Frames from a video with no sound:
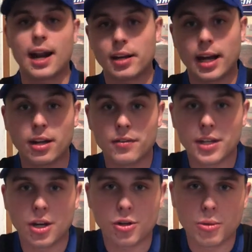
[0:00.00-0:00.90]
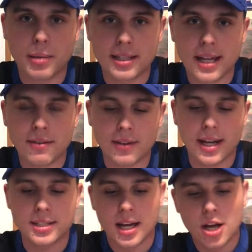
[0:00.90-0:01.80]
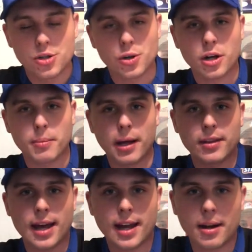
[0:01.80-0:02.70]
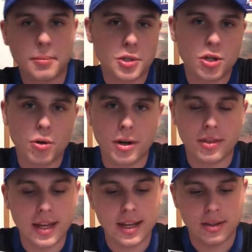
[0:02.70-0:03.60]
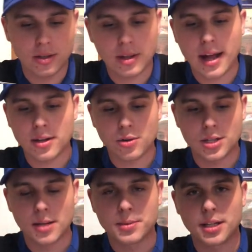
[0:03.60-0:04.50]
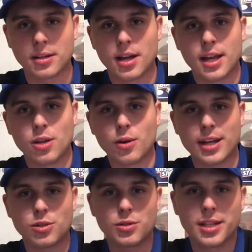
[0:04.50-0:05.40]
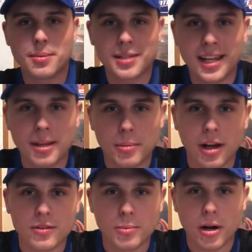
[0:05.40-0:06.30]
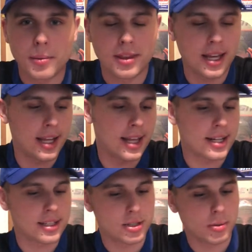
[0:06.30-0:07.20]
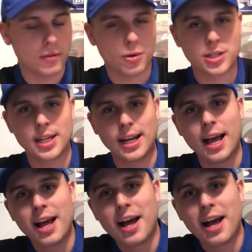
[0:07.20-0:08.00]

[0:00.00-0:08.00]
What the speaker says: I'd love to hear you Big Ten fans talk about that, and I'm sure you already think that your teams you can get 2 teams in the playoffs. Probably been thinking that since 2014.